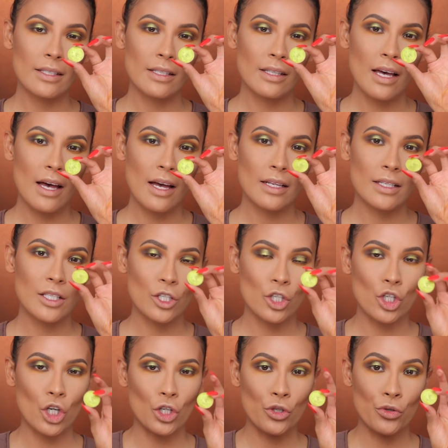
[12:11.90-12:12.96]
Going back
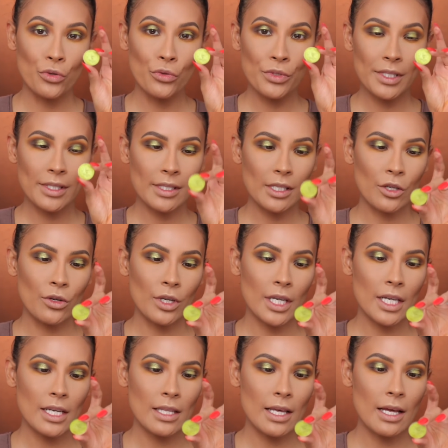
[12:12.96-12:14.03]
into that bright
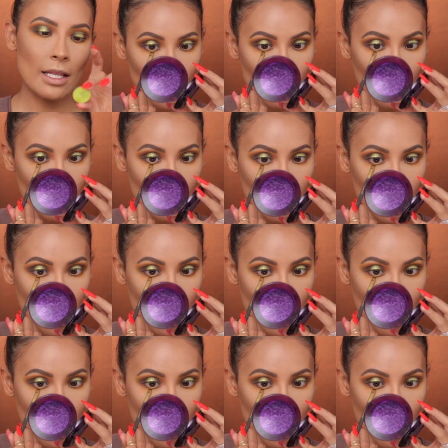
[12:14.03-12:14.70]
green shade,